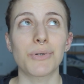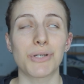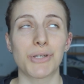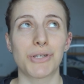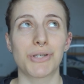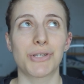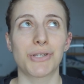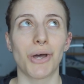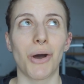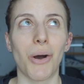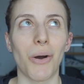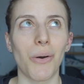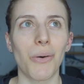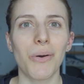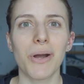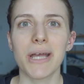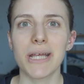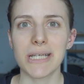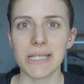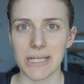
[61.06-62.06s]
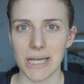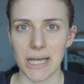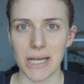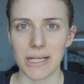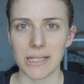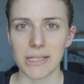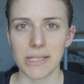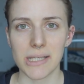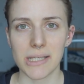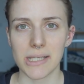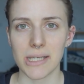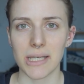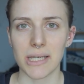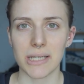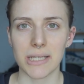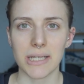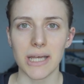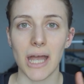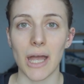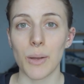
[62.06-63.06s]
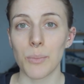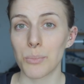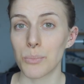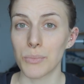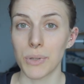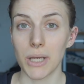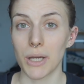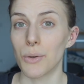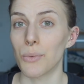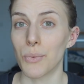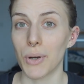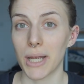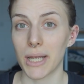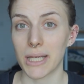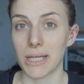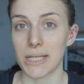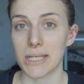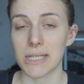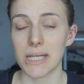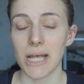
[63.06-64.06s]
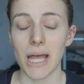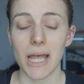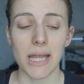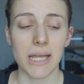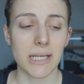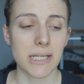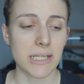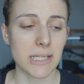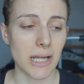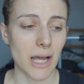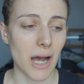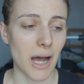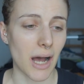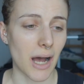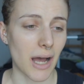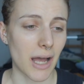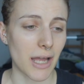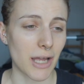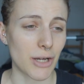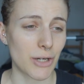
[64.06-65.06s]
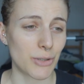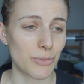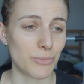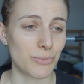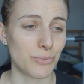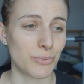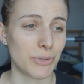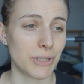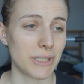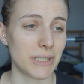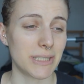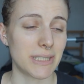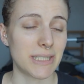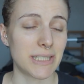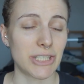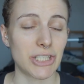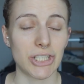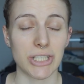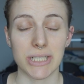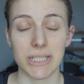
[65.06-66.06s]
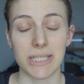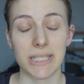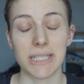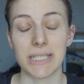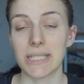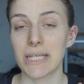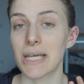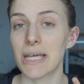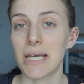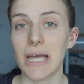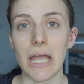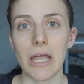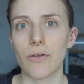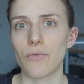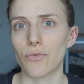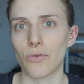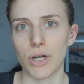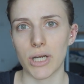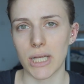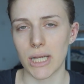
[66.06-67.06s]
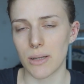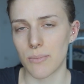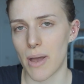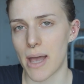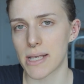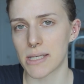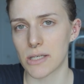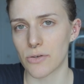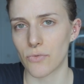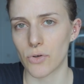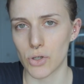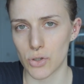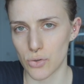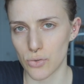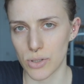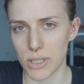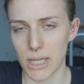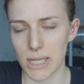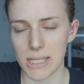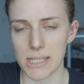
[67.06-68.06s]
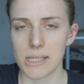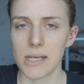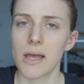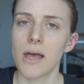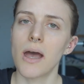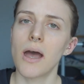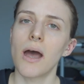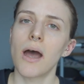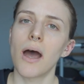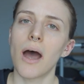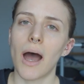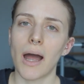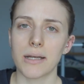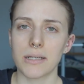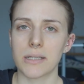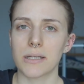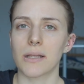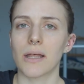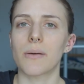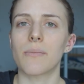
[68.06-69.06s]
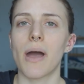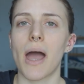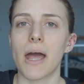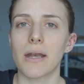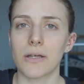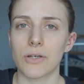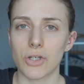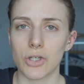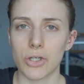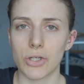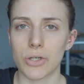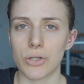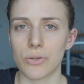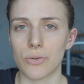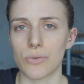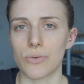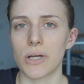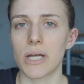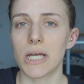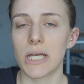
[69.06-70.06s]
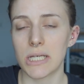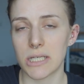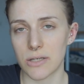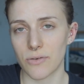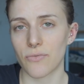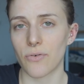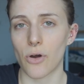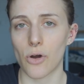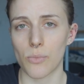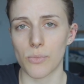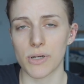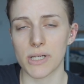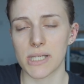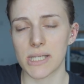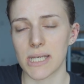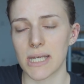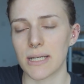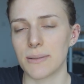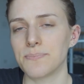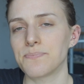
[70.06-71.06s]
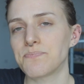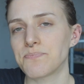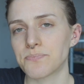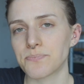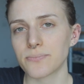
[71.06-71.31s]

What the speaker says: was so intense, it kept me awake at night. I was just a freaking mess for 2 days until I managed to hit the pharmacy